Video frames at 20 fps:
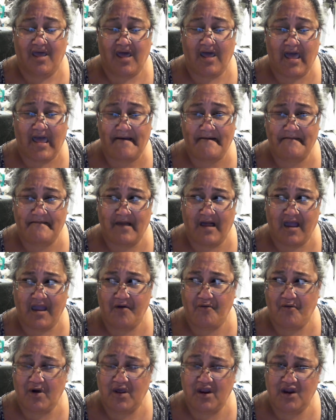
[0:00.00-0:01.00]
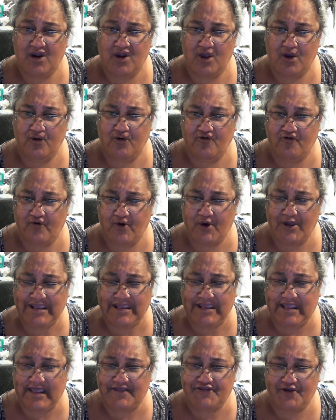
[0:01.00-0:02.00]
I want to know who
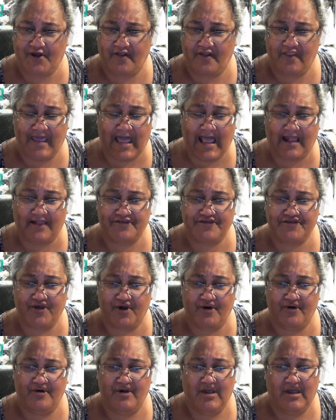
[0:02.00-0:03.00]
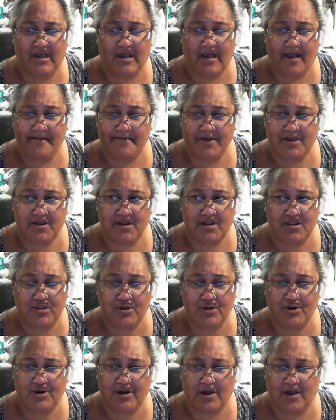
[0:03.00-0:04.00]
voted yes on that, so I'm going to
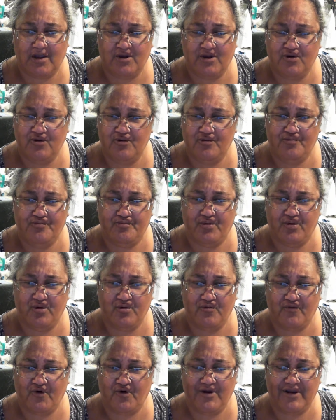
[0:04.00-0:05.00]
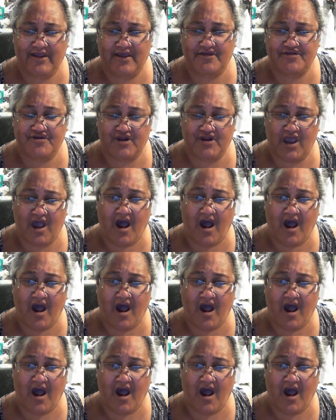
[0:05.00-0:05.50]
look on who voted yes on that.